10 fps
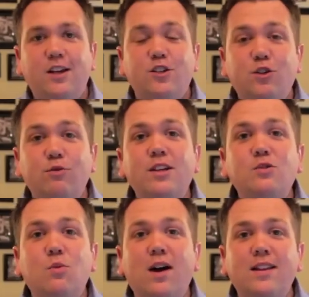So the
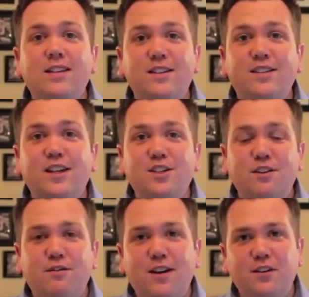reason why this is such
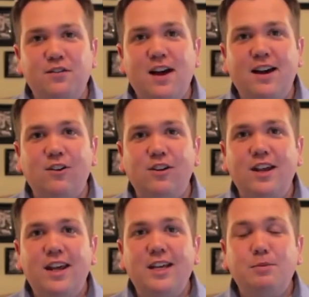an effective title
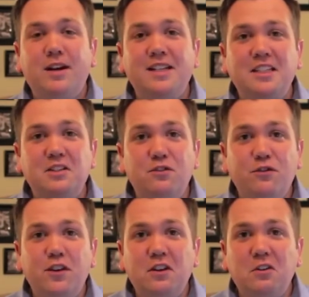is because it's
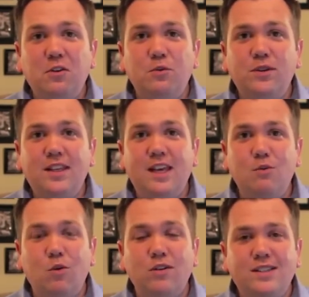filled with
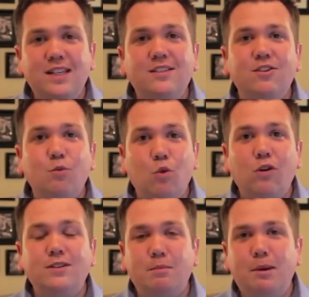keywords. These are
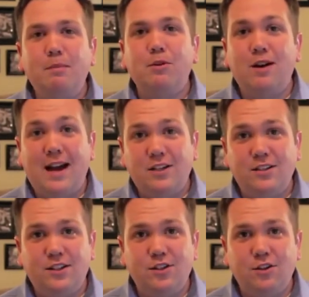words that people are
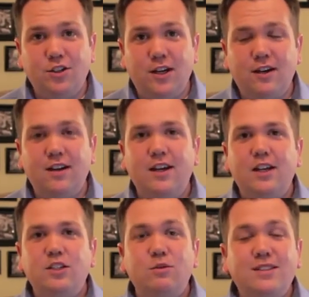actually searching.
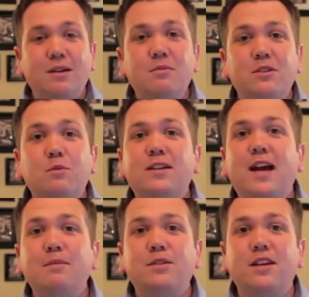So when someone
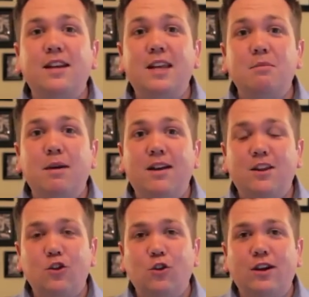types in eBay
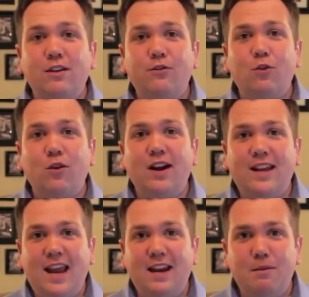that they're looking for a
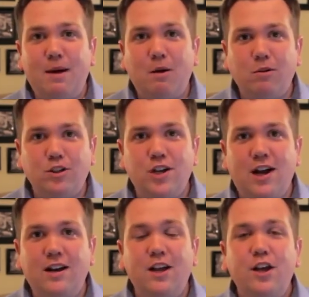Canon
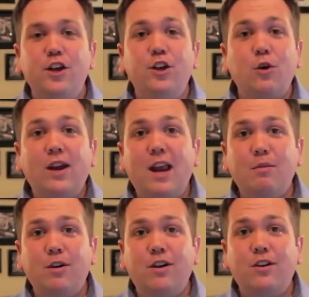PowerShot, your
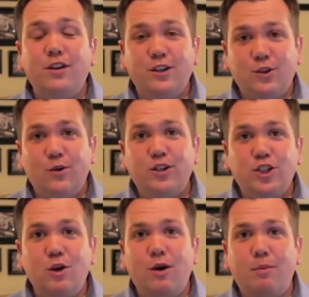camera is going to
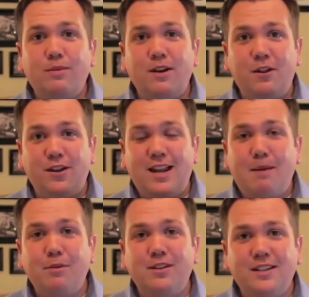show up on the
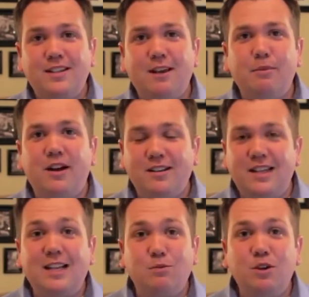top of the listing because
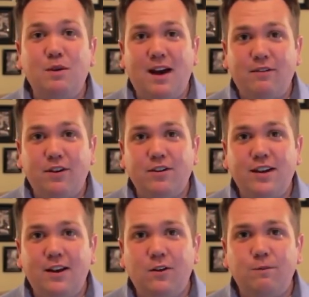that's what you have in your
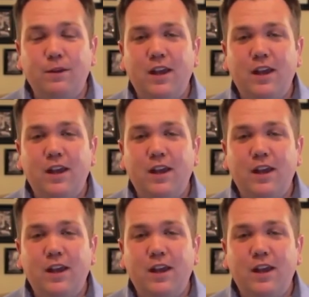title.